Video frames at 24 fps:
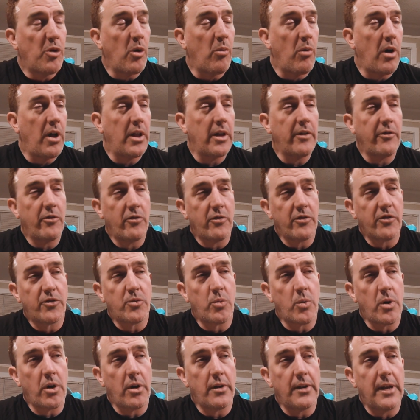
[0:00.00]
But while
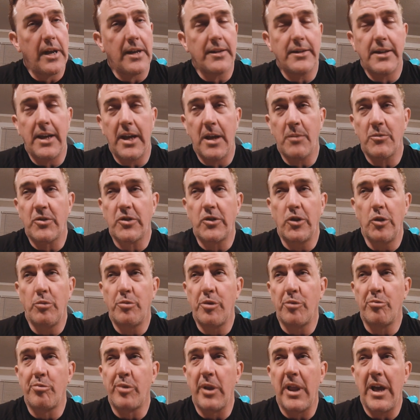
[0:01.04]
everyone's wearing that damn
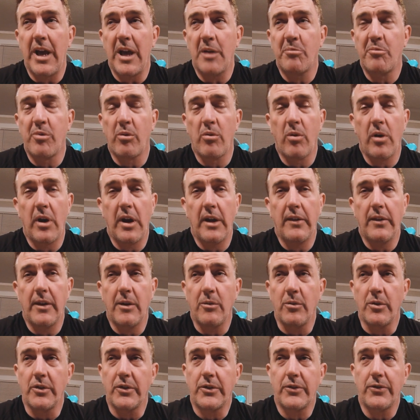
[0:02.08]
stupid black
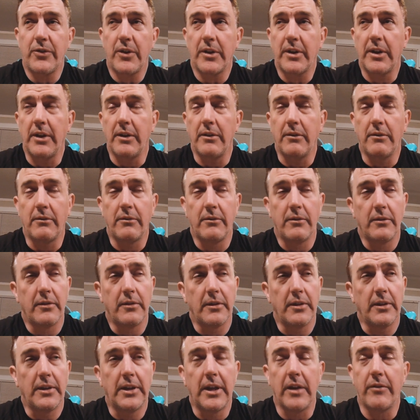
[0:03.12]
beret that was fucking
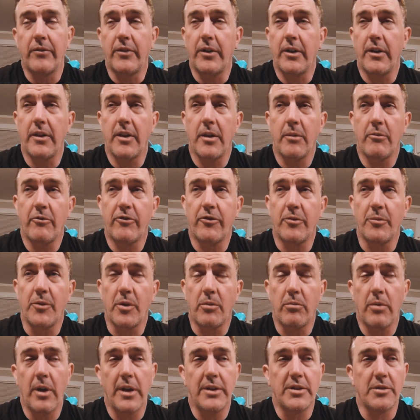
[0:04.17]
given to them
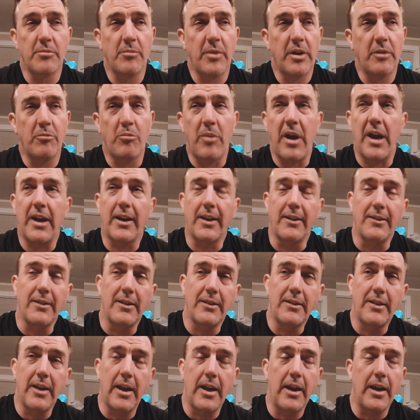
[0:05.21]
from the regiment back
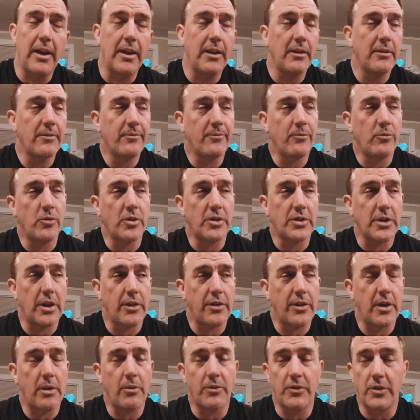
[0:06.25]
in the day,
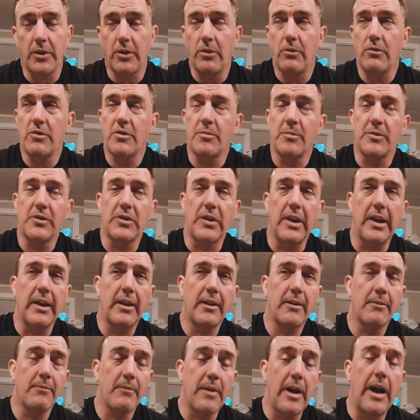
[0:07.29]
which I thought was a huge
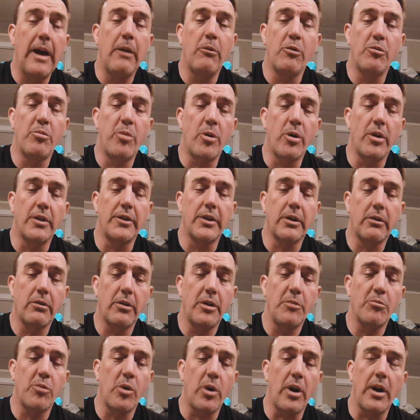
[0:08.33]
mistake, I would put on the
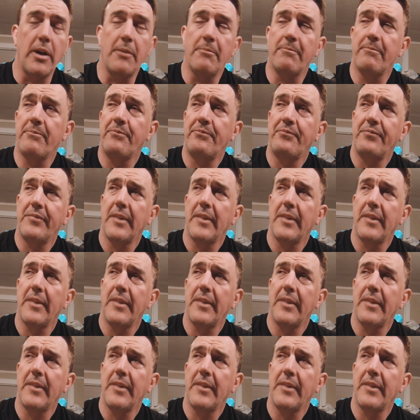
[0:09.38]
Green Beret,